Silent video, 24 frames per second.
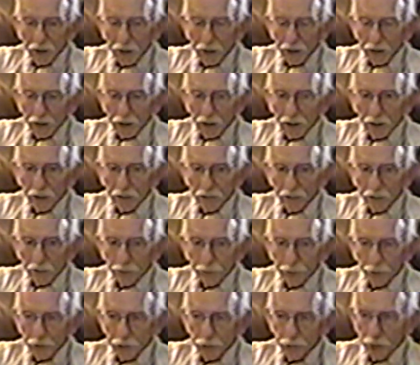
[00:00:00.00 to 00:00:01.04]
and the
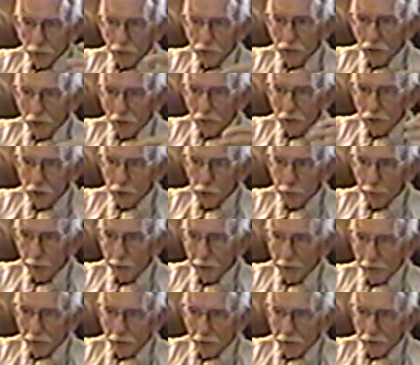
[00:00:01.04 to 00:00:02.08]
fish was on the
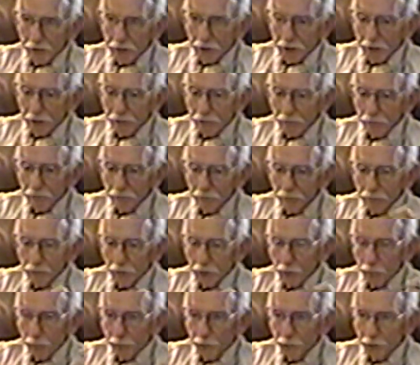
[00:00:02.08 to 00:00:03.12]
spear, and I
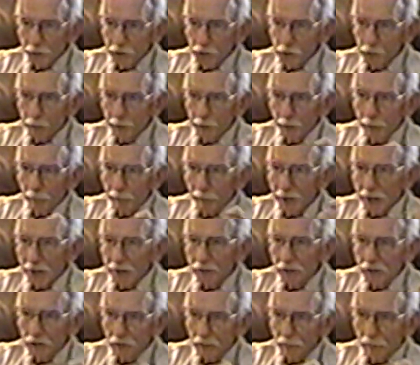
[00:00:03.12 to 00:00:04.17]
put the spear
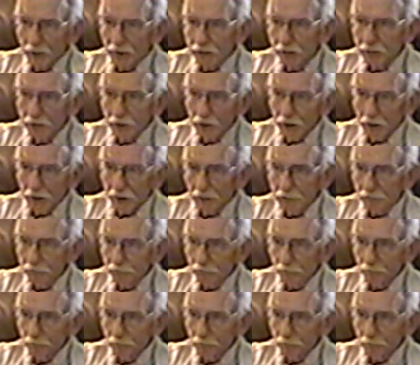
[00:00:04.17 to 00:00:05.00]
back into my gun.